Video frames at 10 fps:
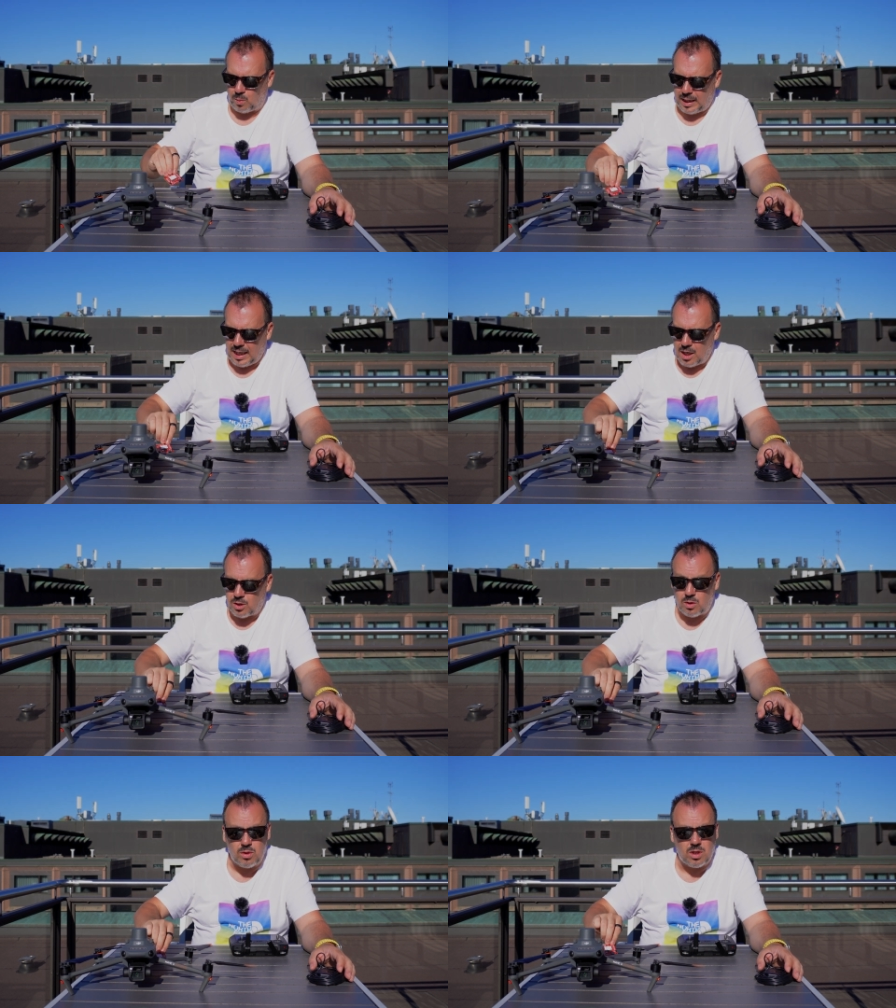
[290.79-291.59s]
away.
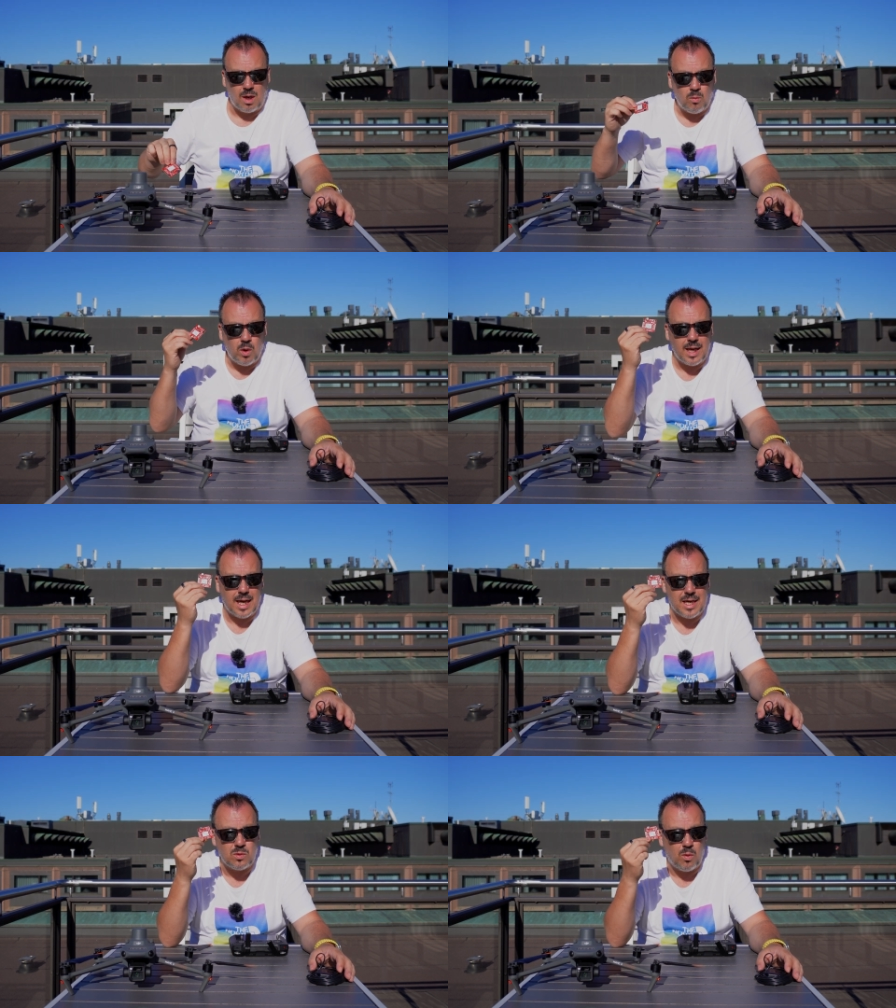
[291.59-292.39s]
So someone
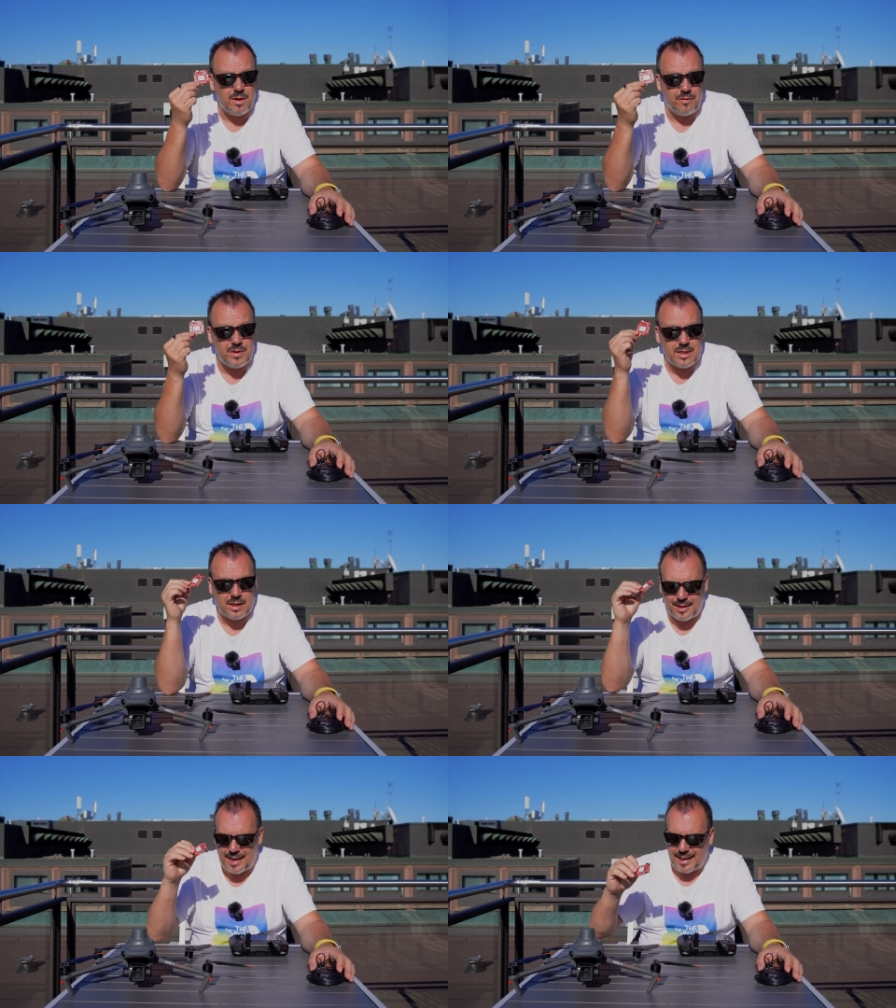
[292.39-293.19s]
has one of these
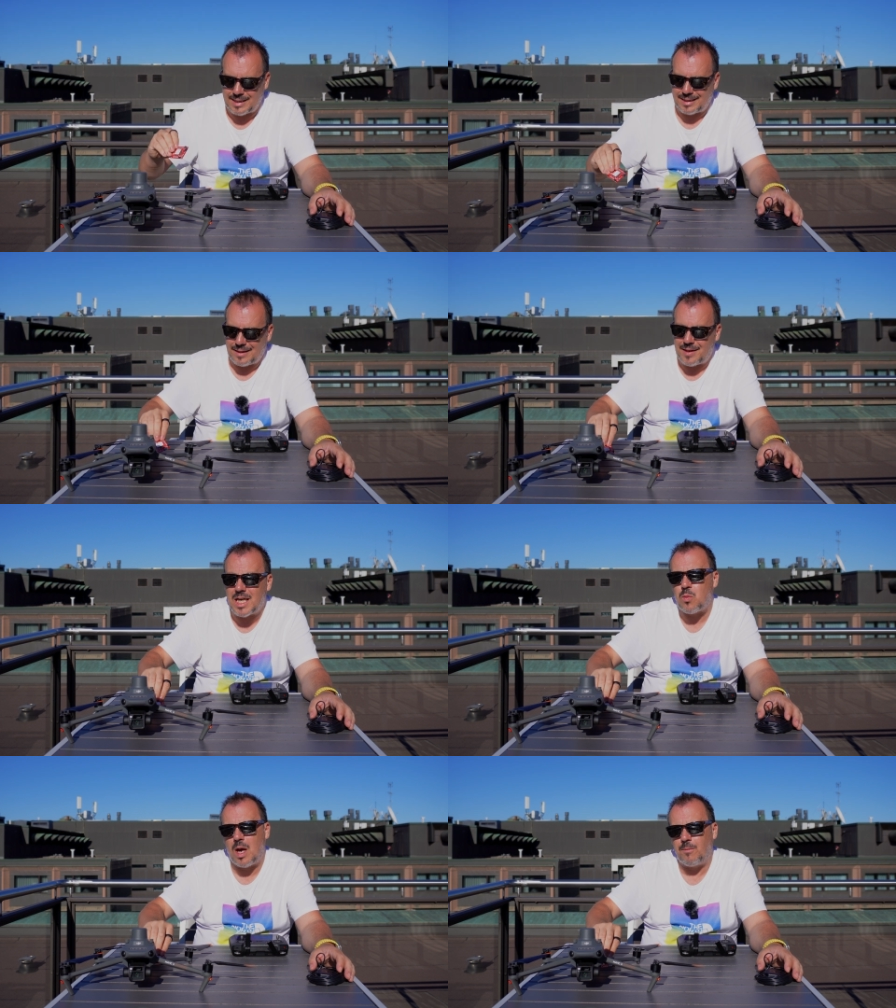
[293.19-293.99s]
connected, and
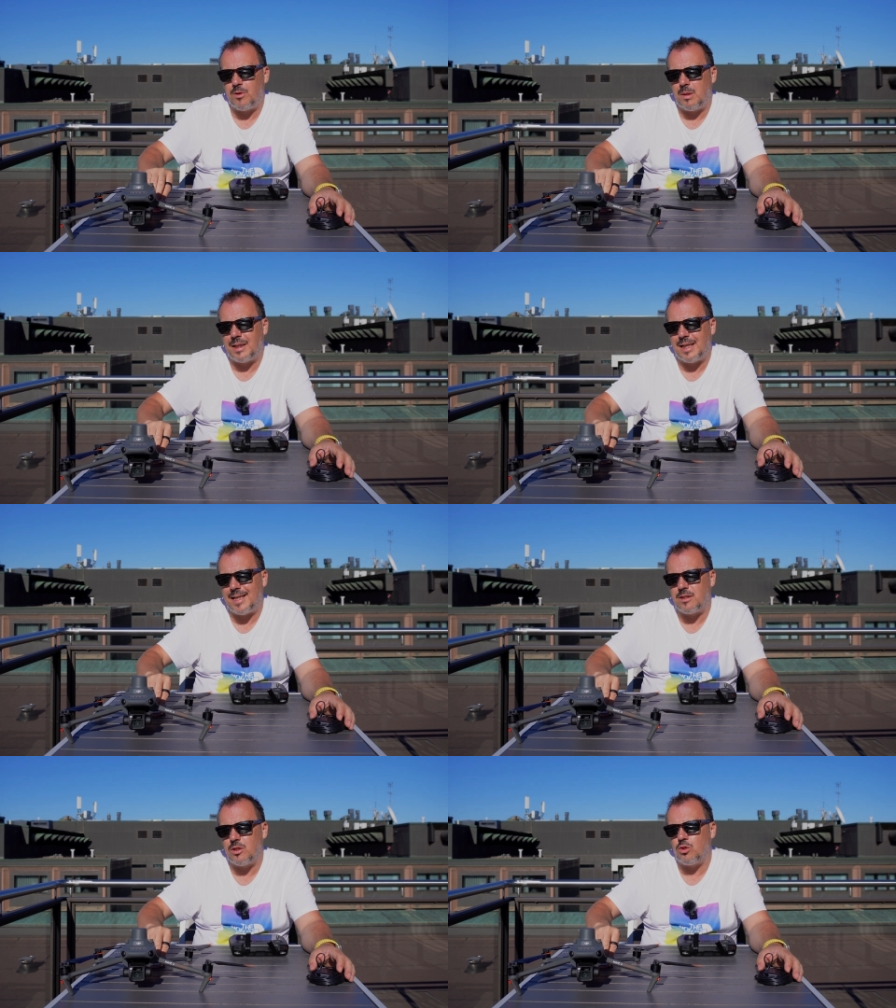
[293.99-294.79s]
that's what I'm going to be
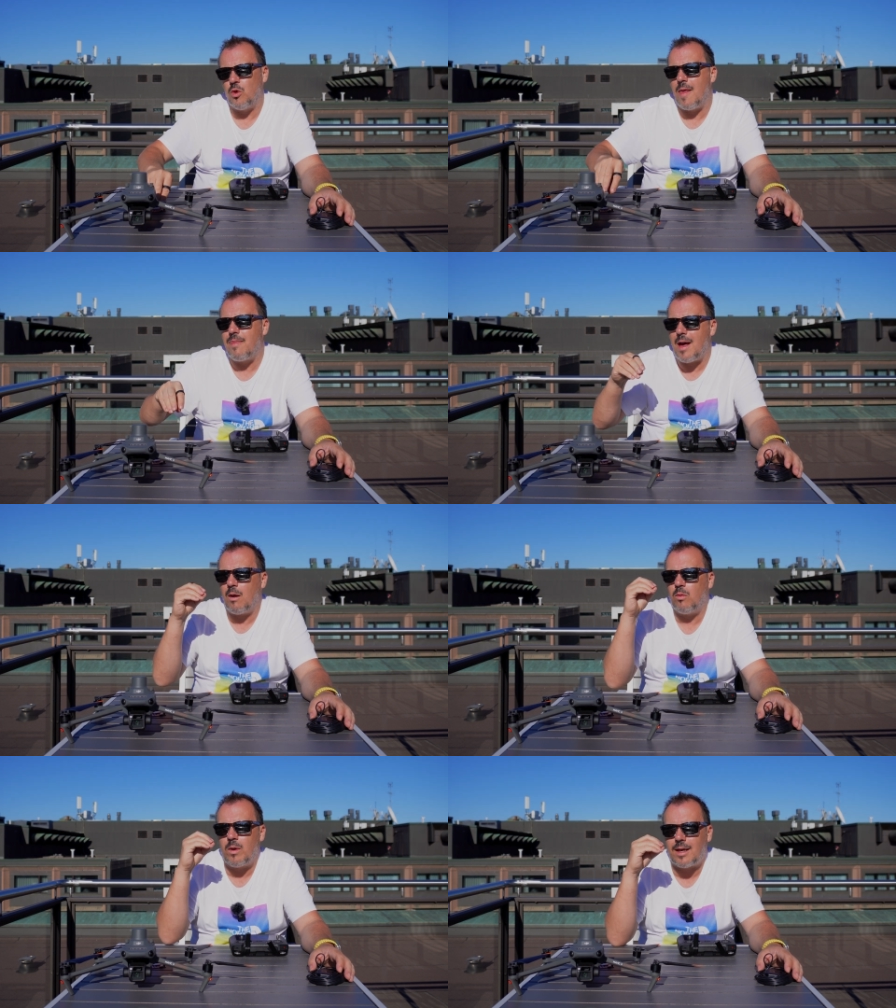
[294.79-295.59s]
connecting to, and
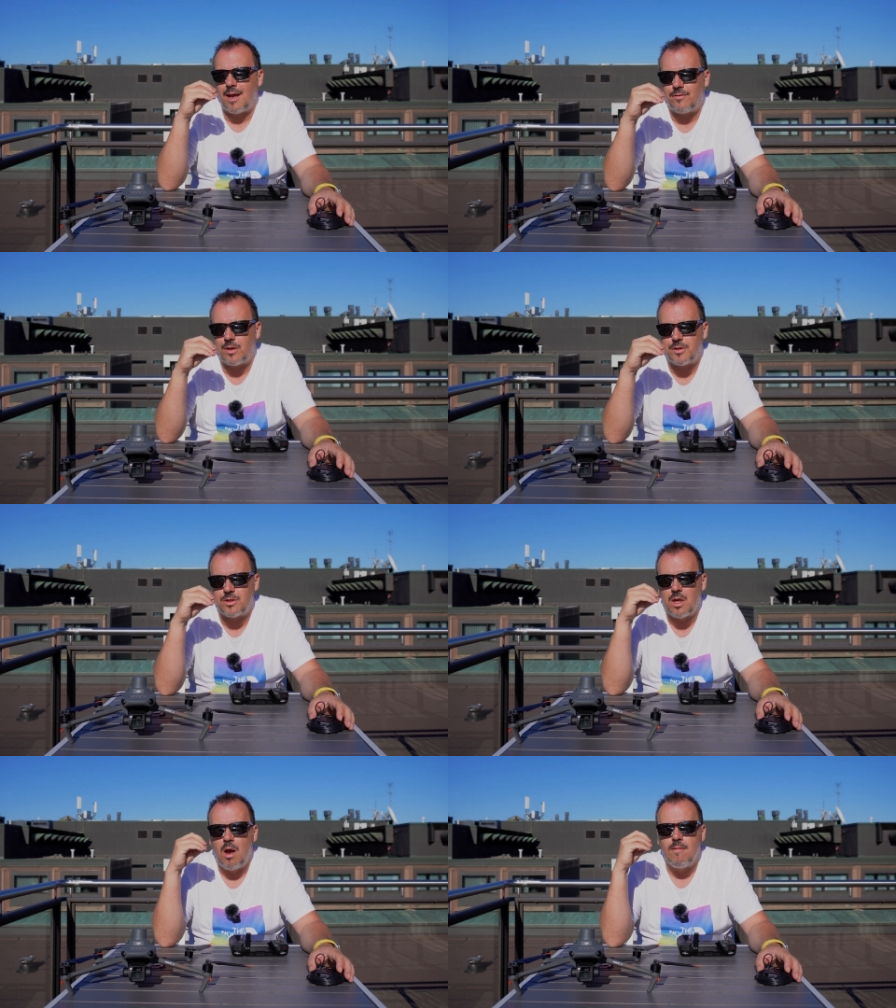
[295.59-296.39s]
that will give
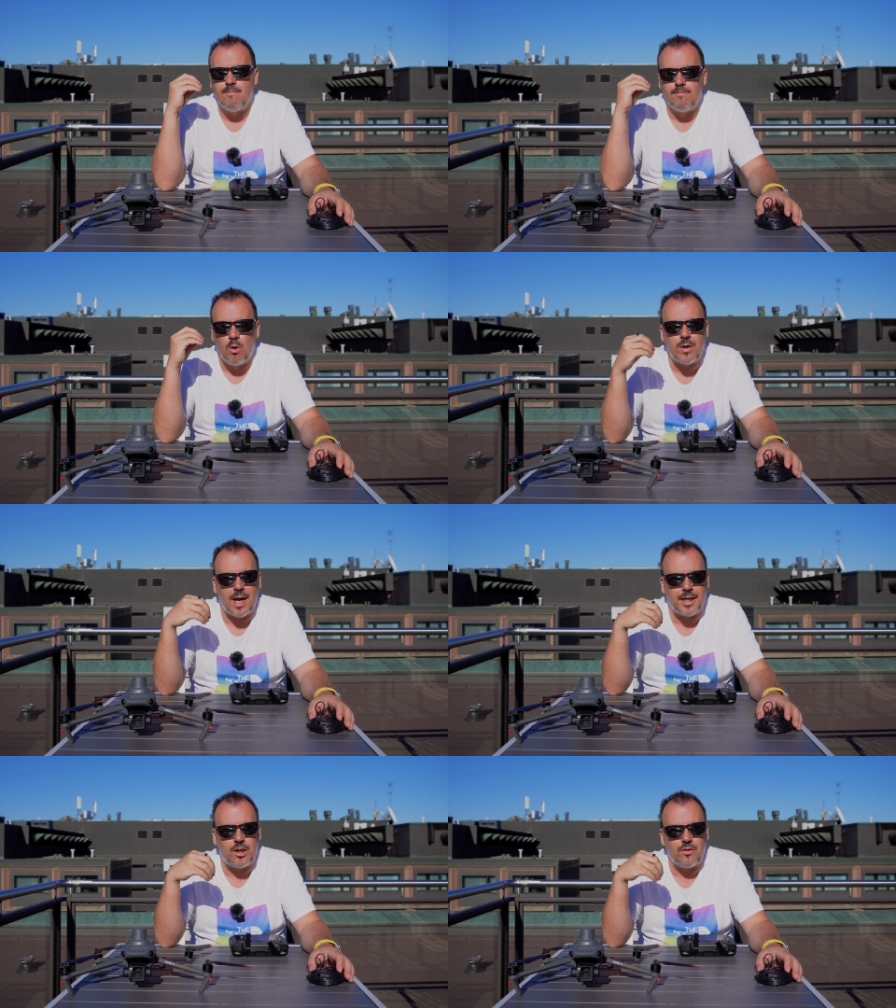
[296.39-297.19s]
us more
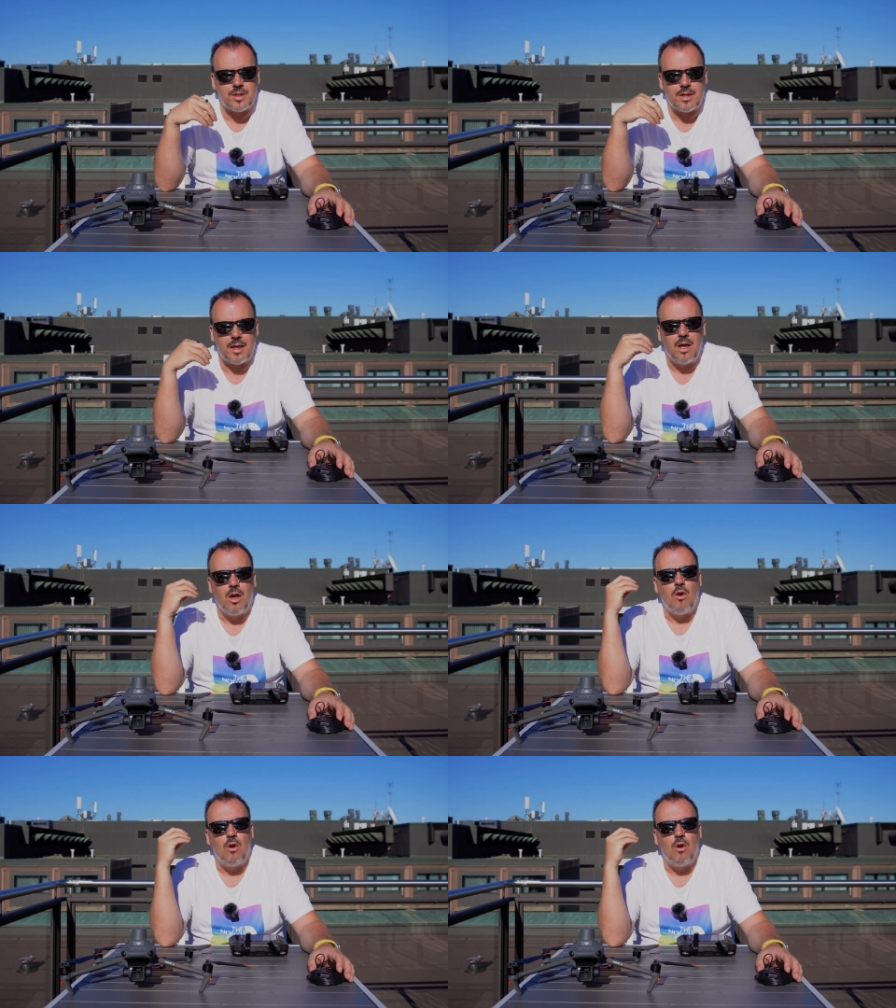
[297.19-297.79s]
accuracy